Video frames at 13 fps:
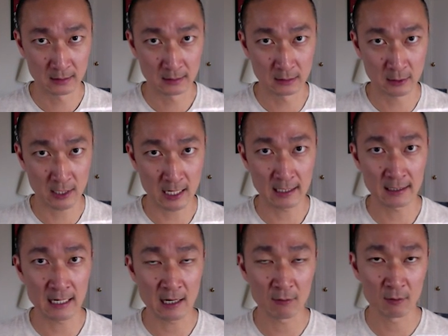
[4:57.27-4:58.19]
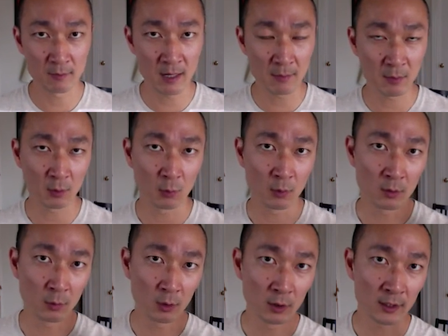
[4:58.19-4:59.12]
Okay, now remember,
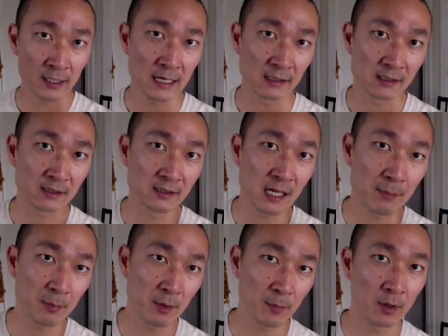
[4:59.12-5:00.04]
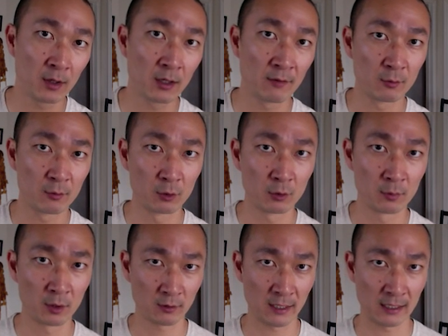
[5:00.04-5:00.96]
we're looking at a separate part of the rule
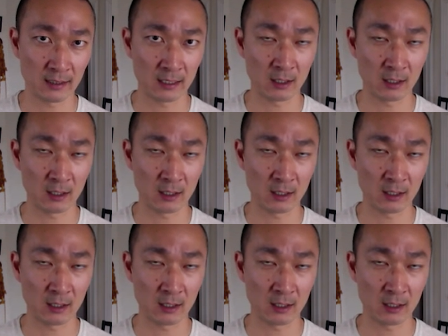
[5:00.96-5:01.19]
book right now.